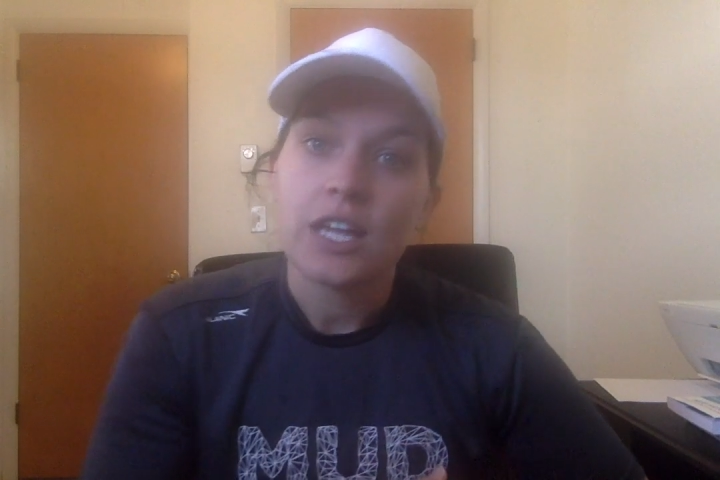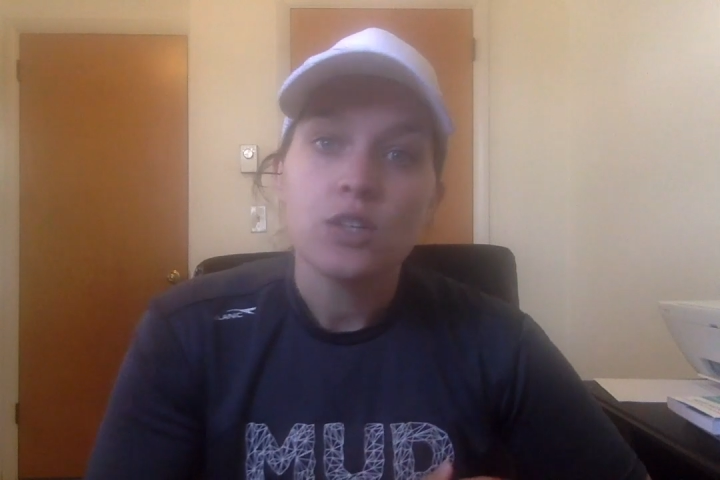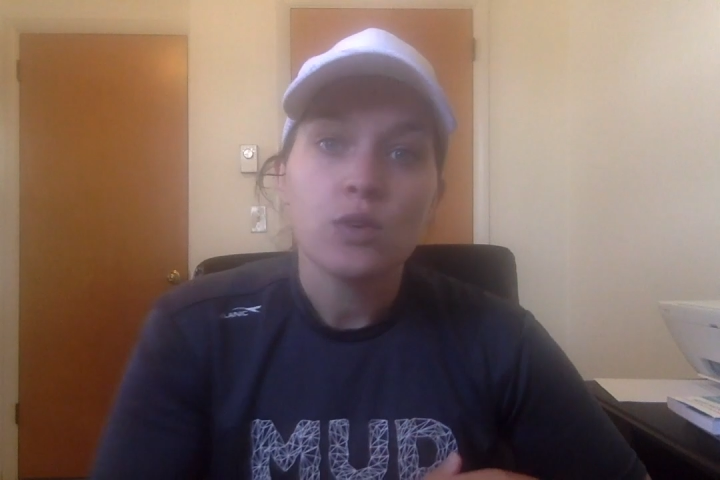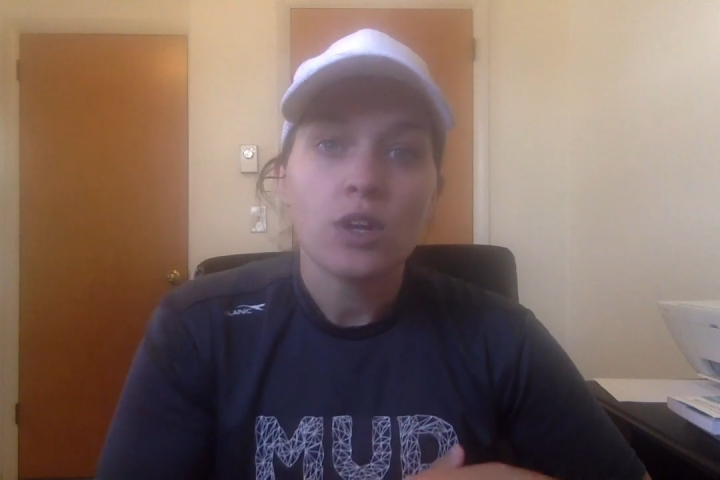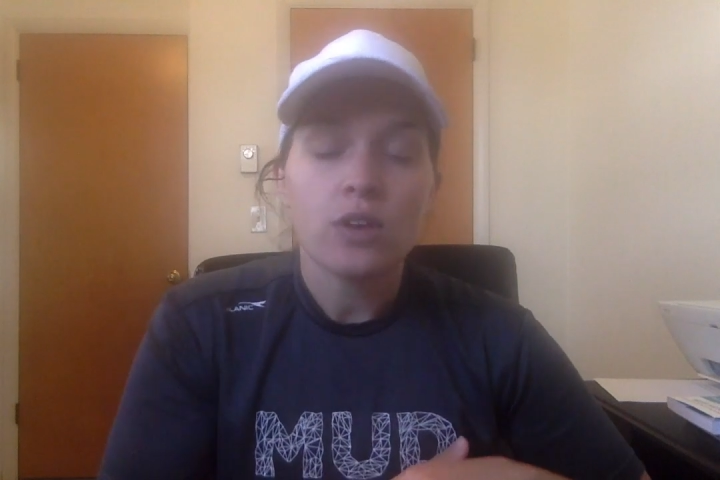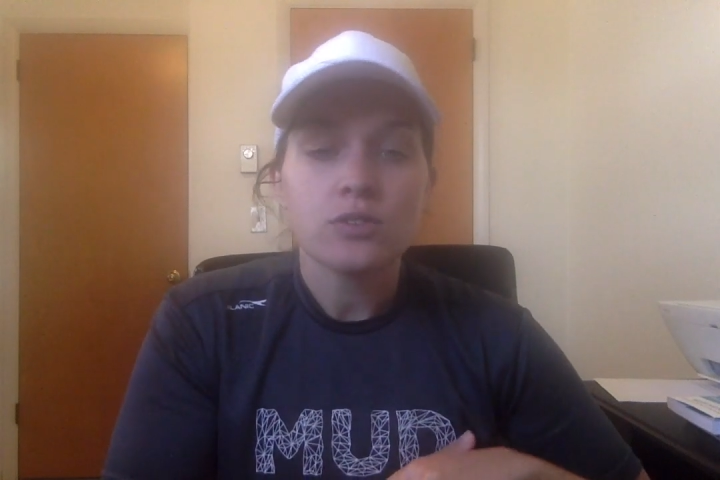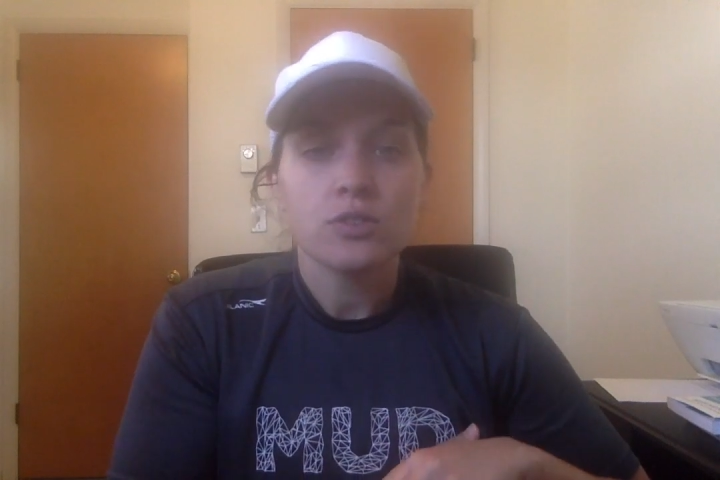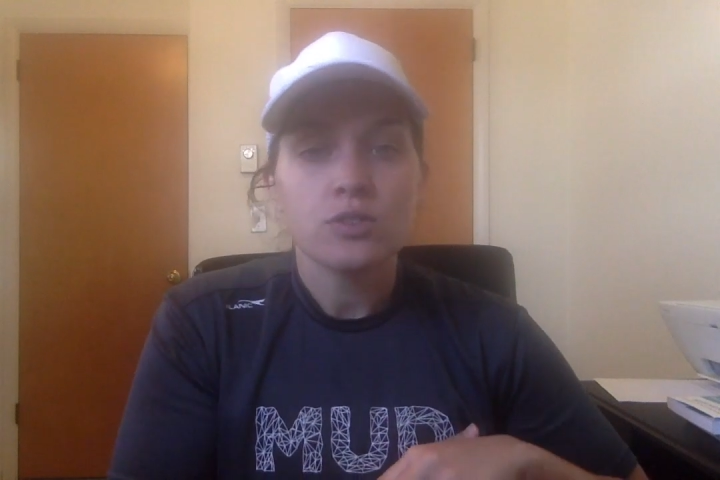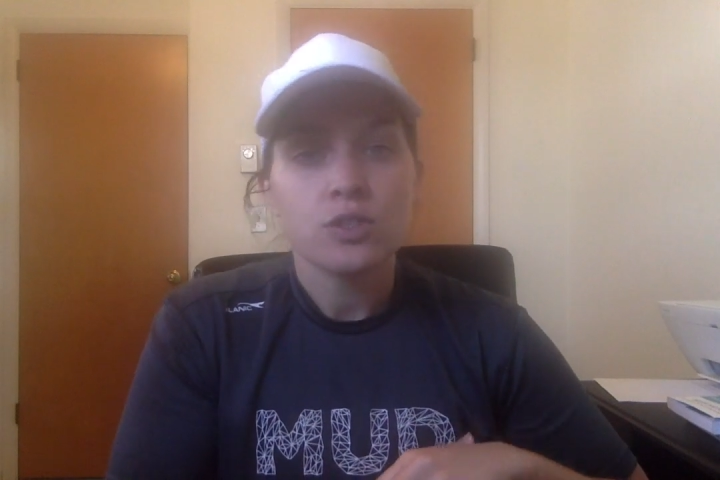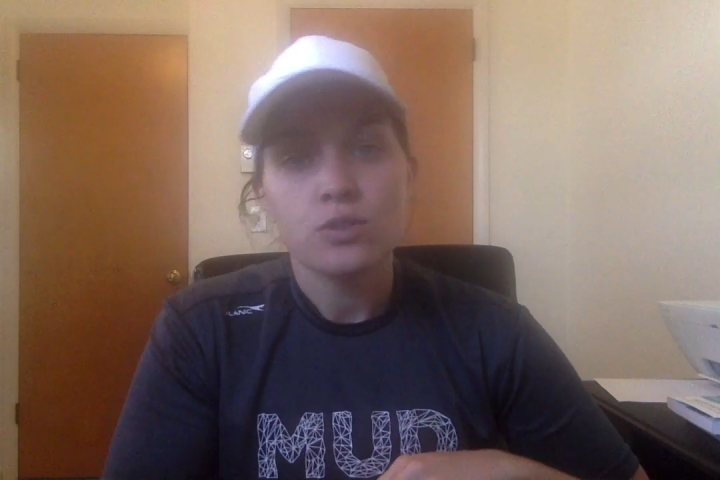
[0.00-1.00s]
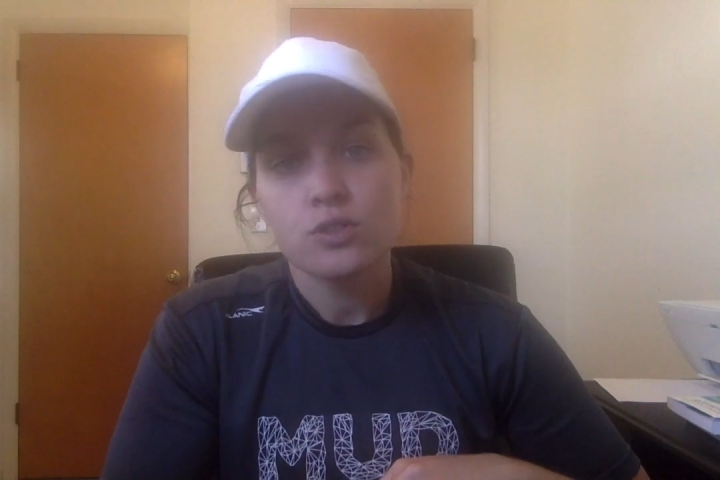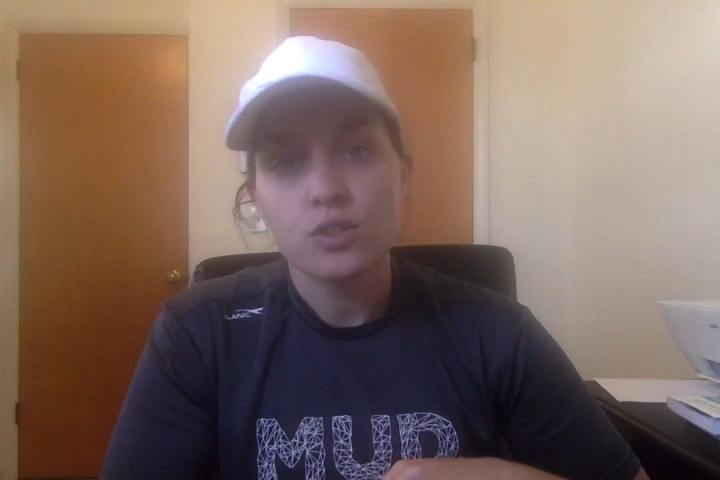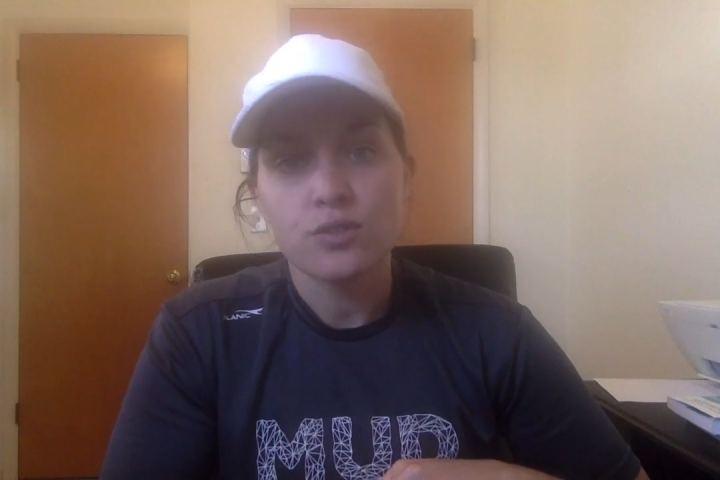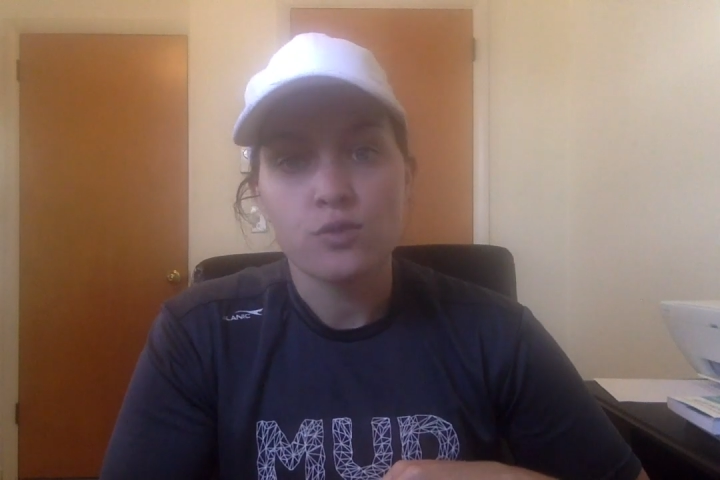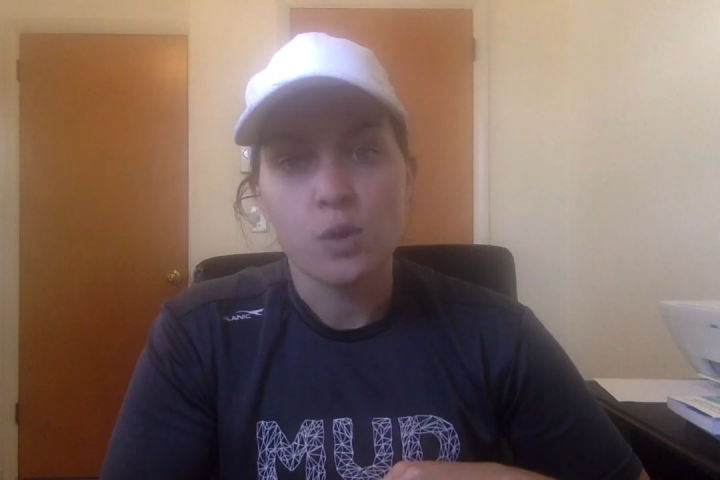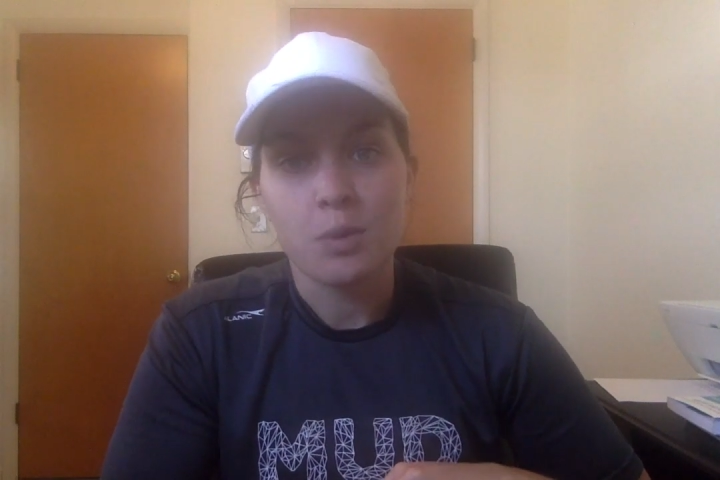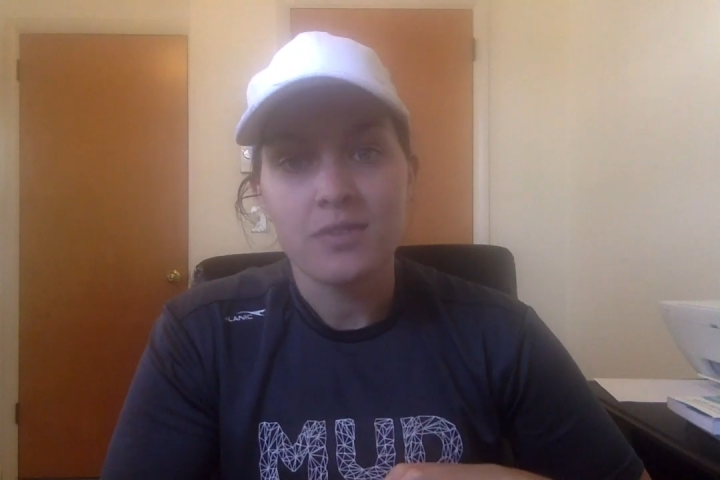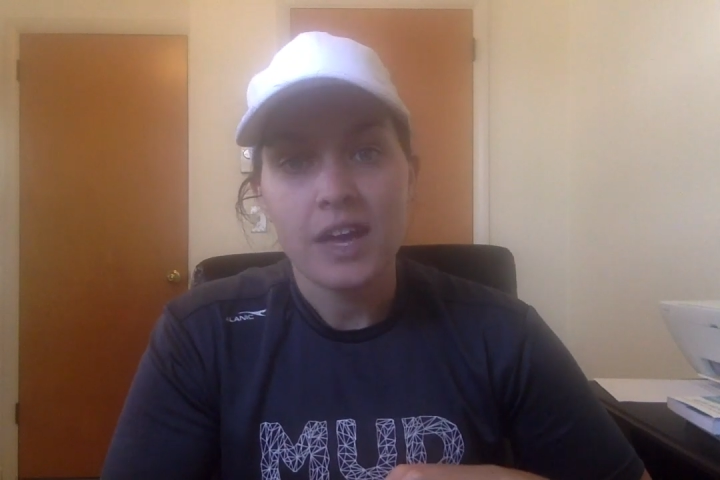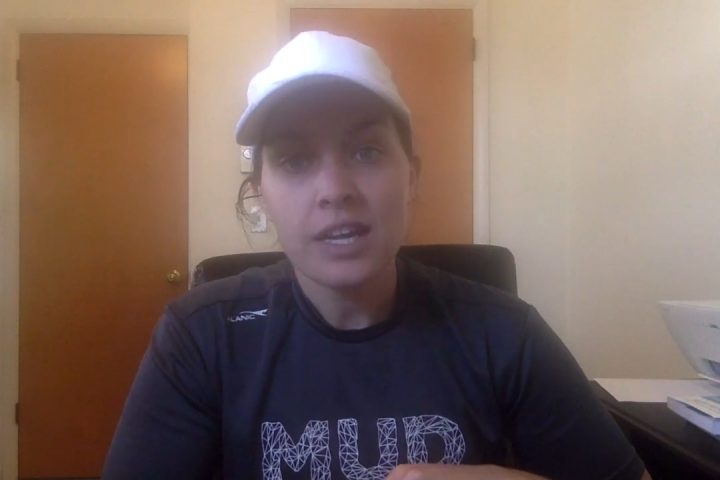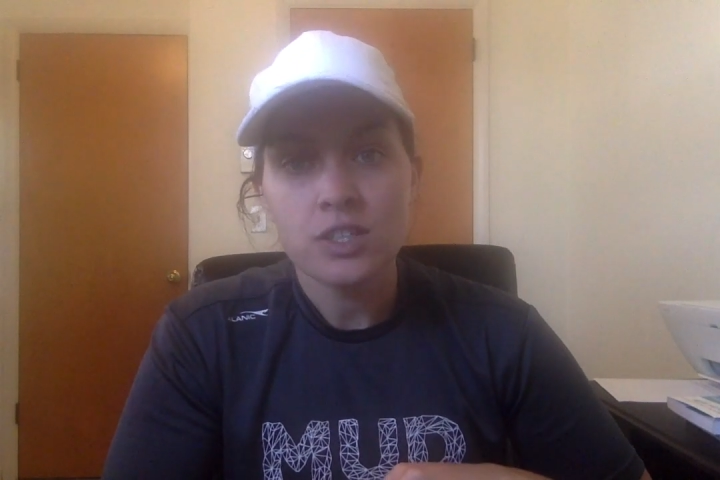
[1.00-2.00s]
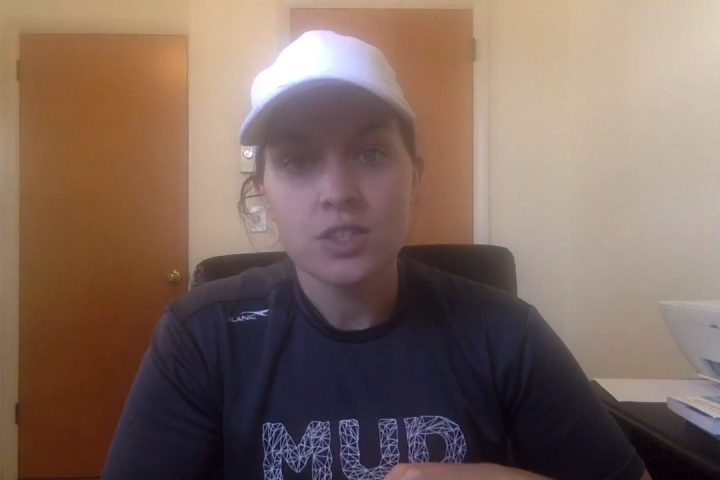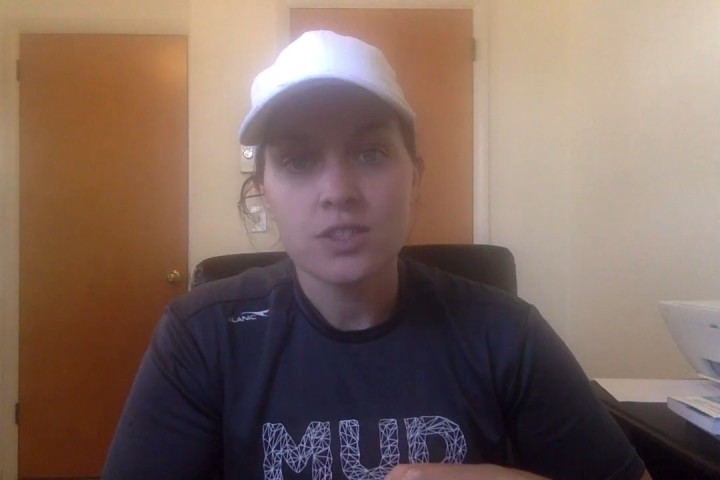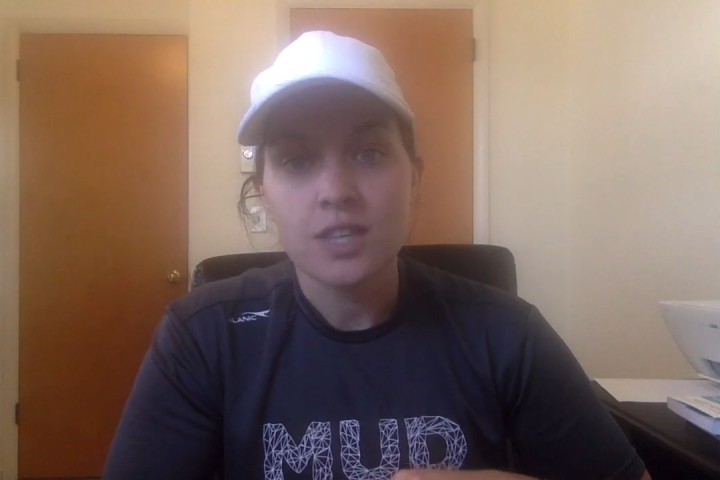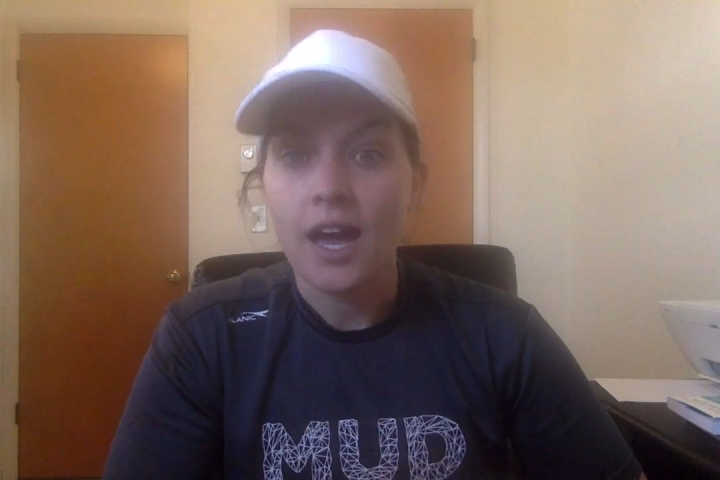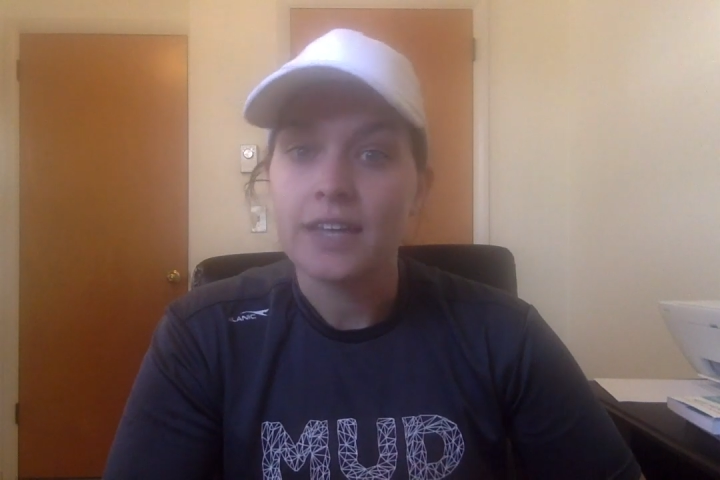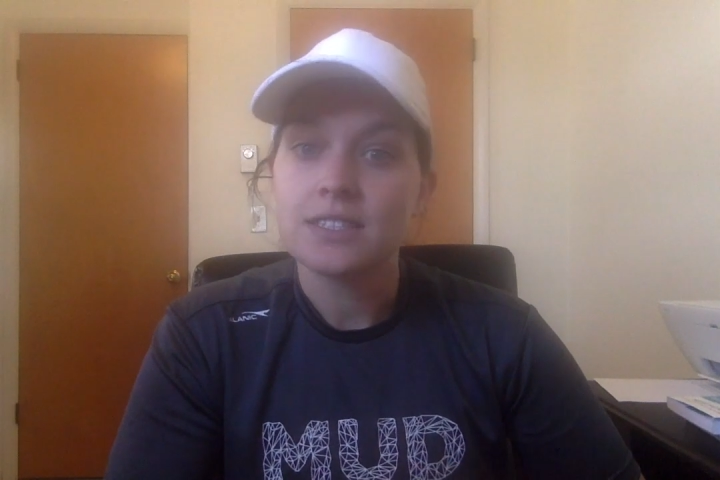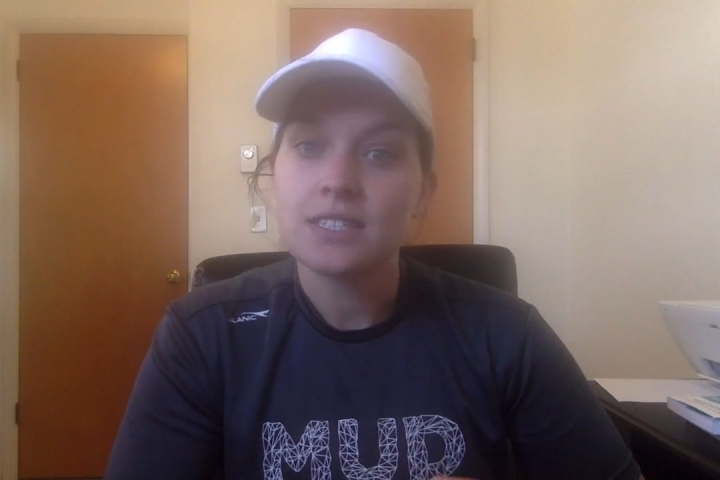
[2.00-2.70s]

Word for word: and you can also choose your form of exercise.